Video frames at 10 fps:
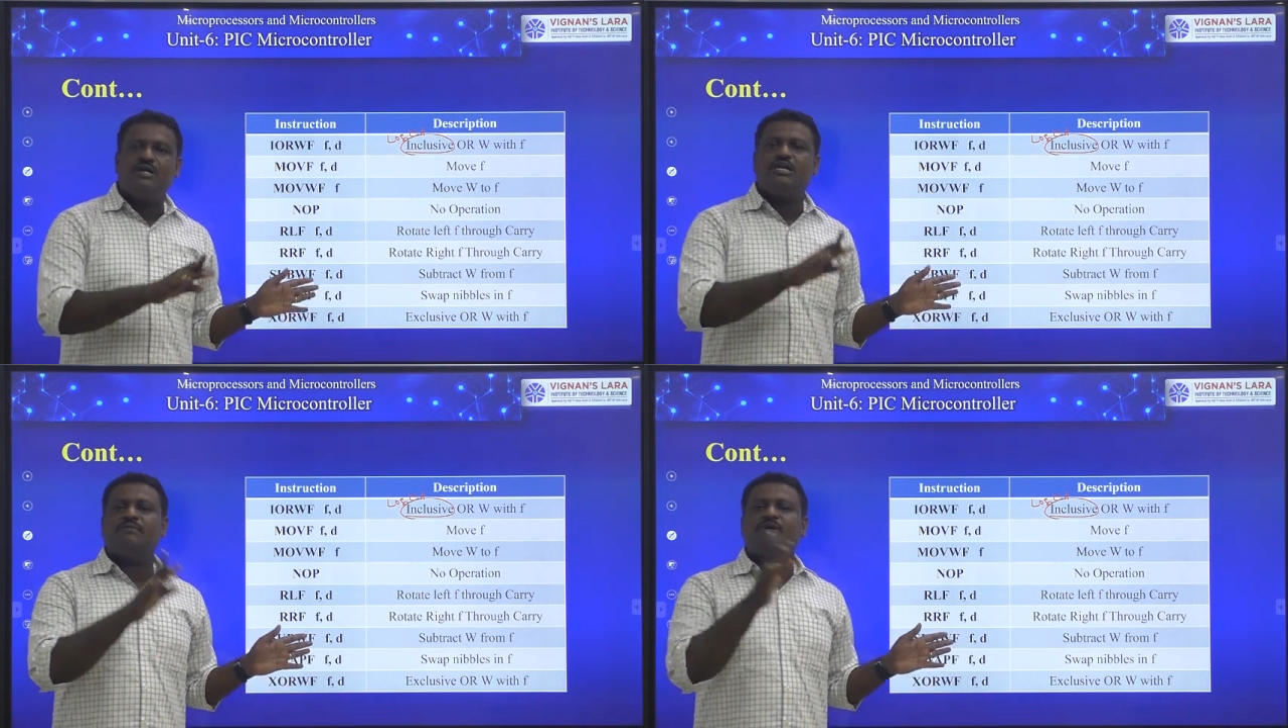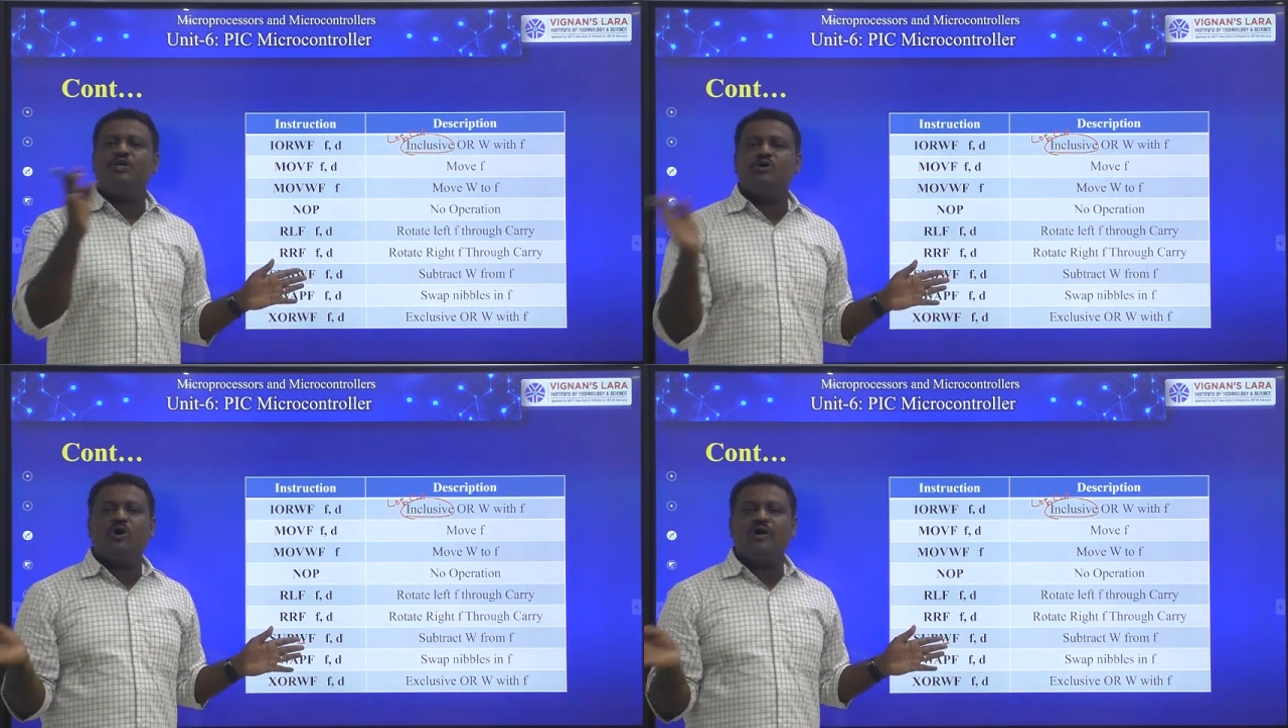
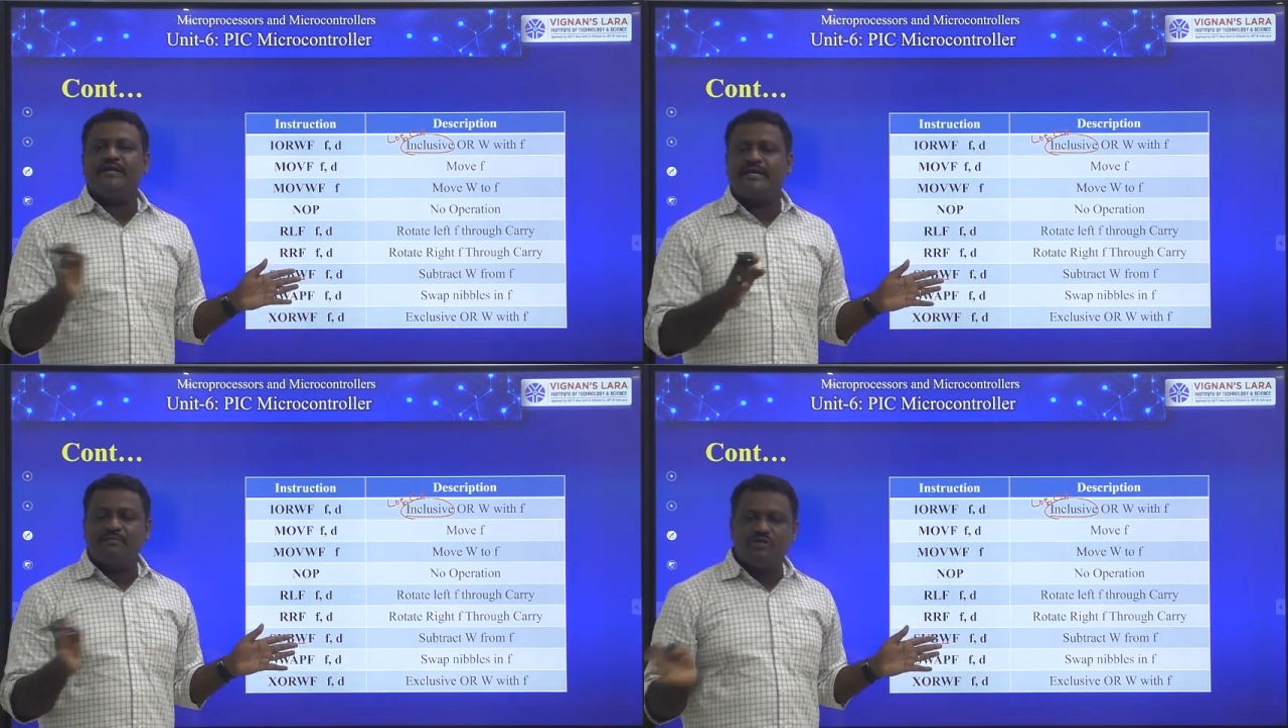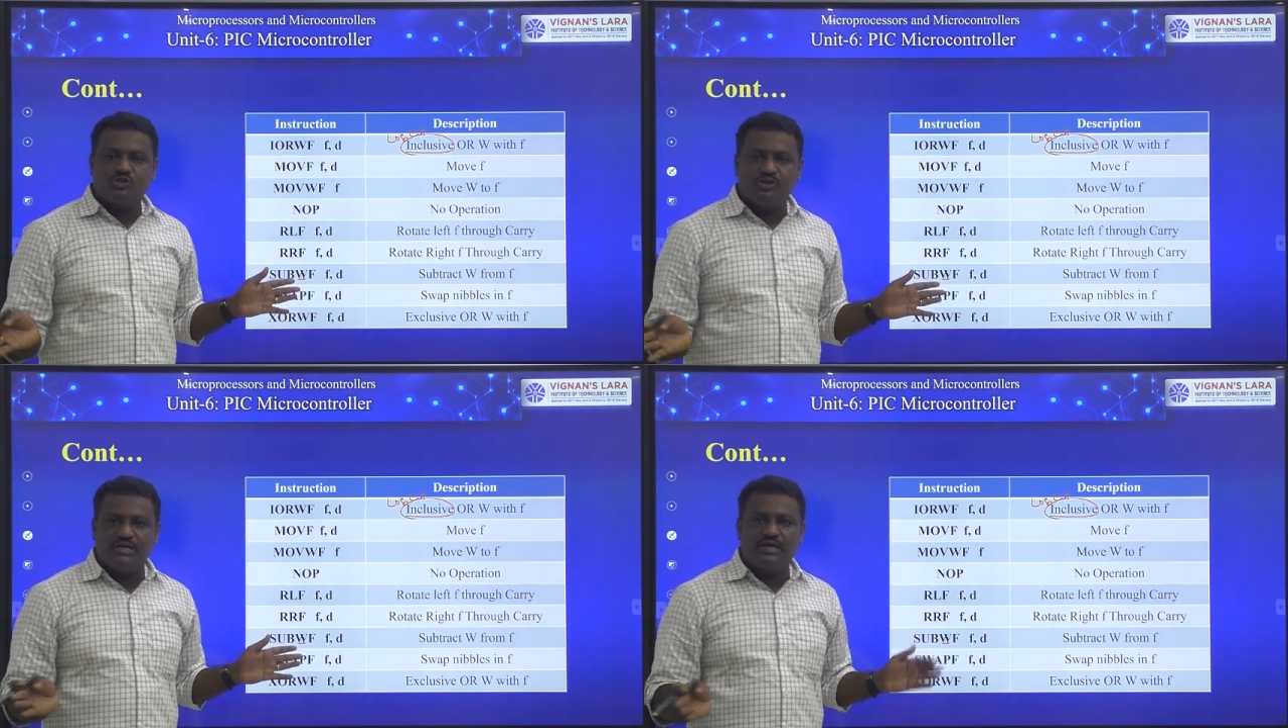W or it can be
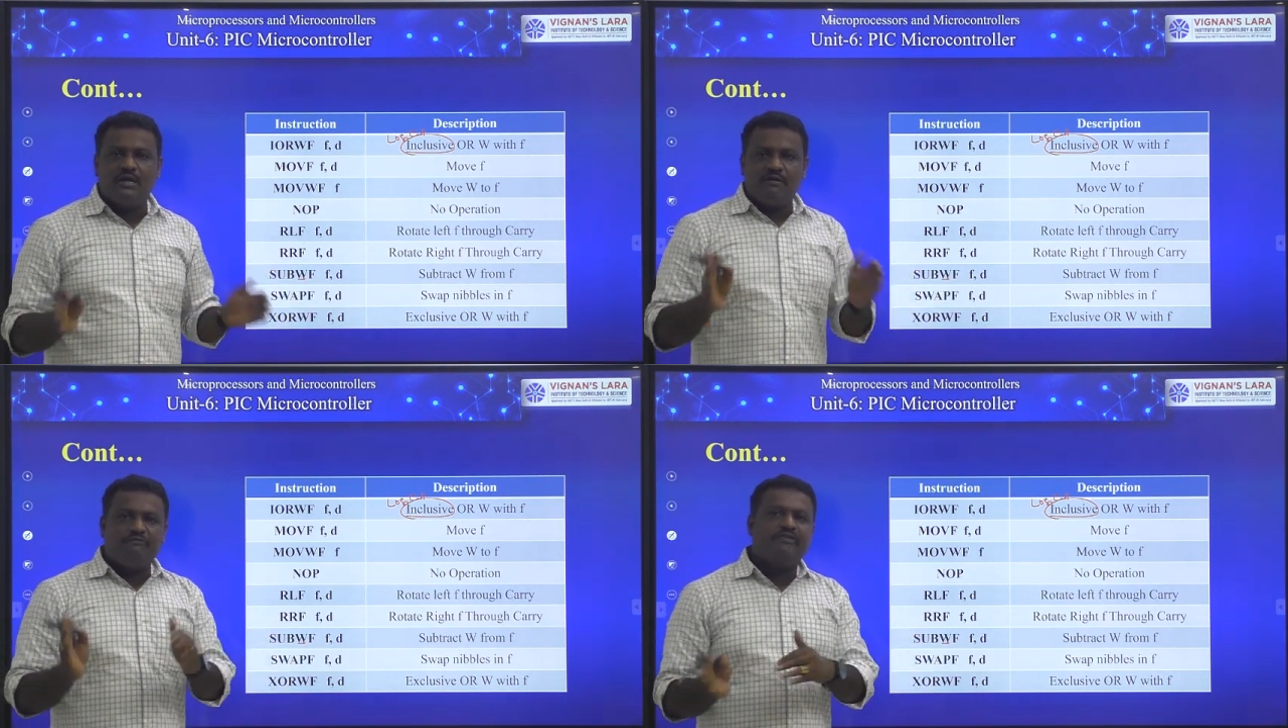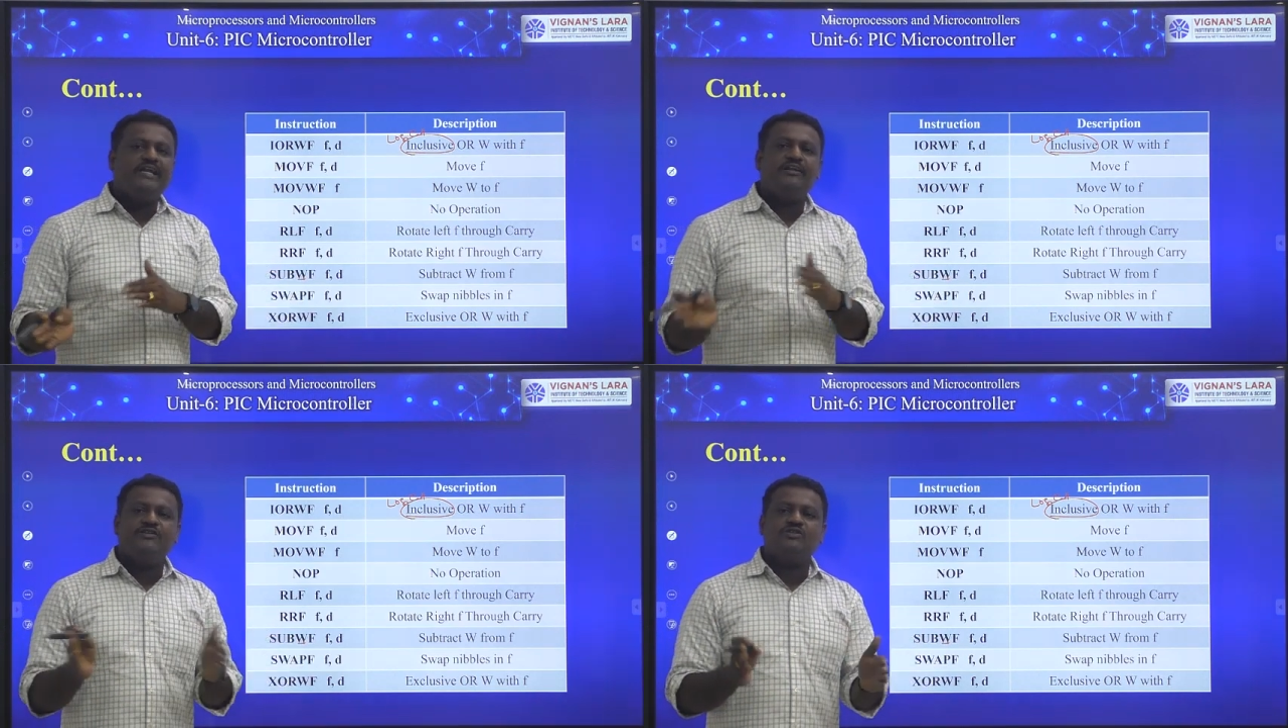stored in
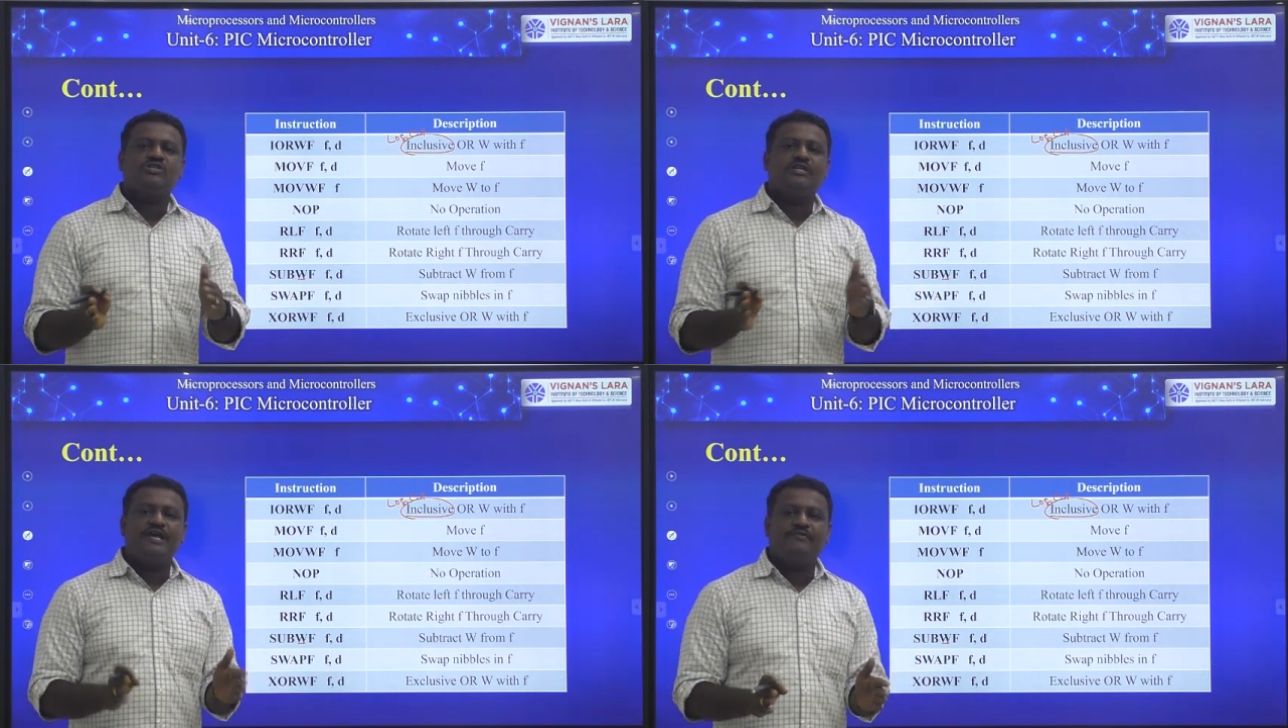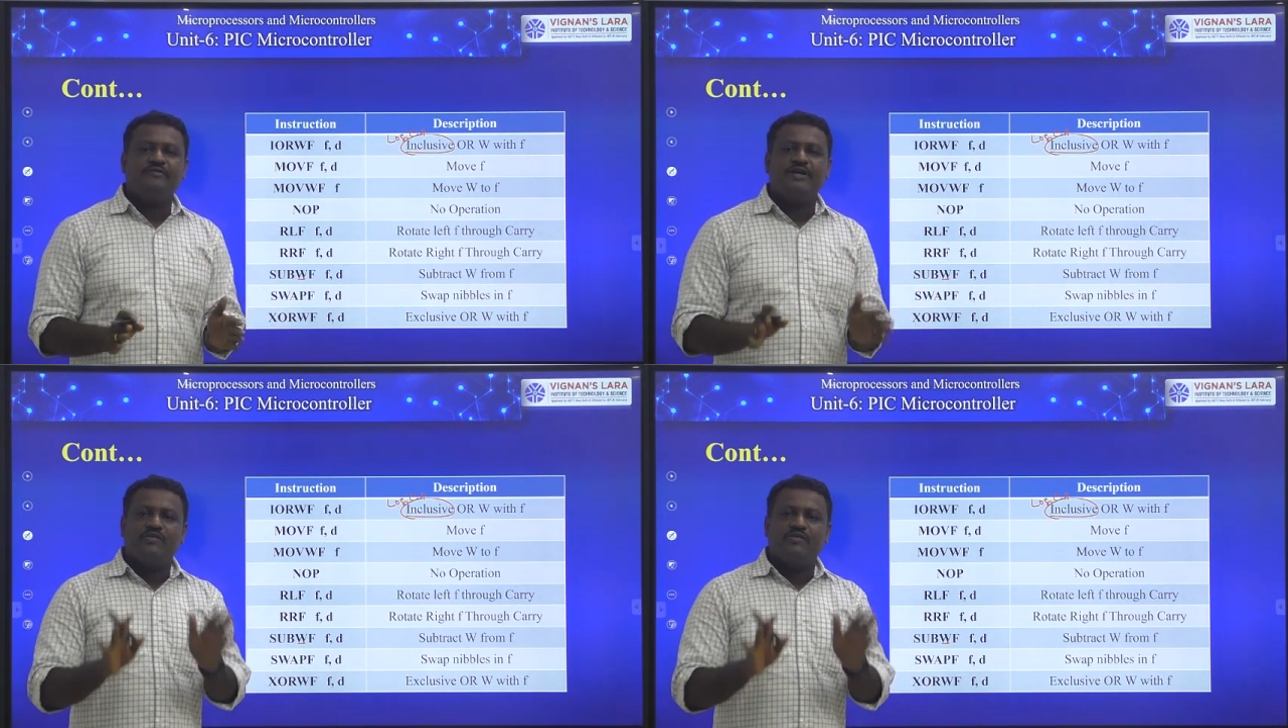file register F.